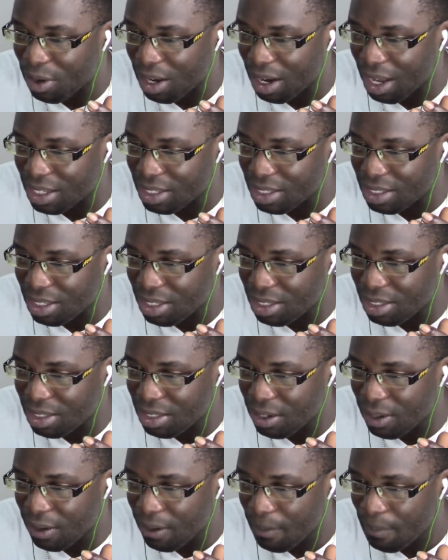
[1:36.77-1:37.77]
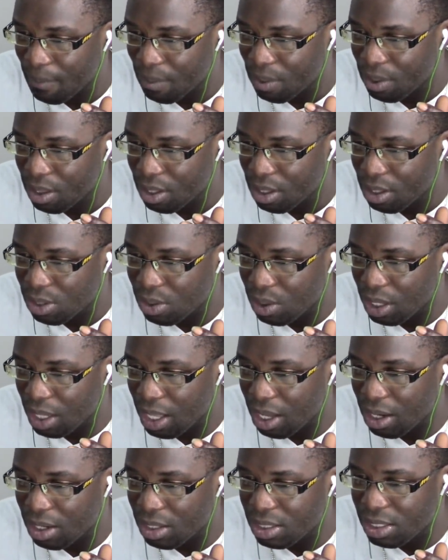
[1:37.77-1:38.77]
glasses? So they
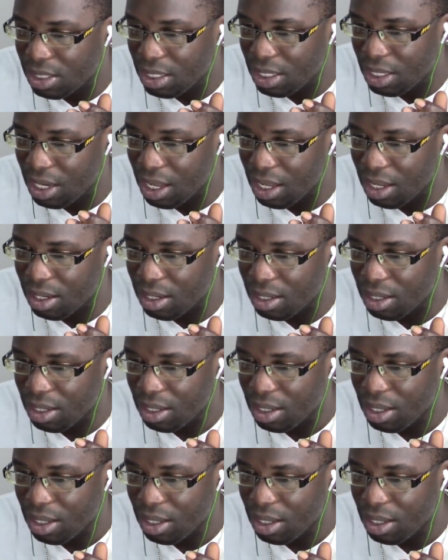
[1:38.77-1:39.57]
cannot see then?